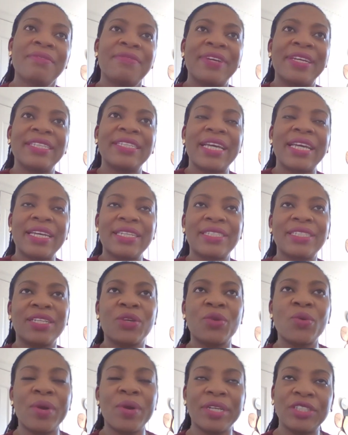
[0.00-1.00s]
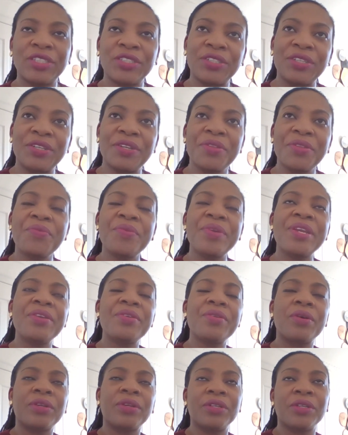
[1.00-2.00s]
Fantastic question. 3
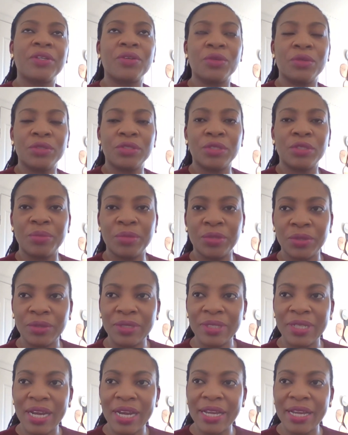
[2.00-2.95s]
non-negotiables.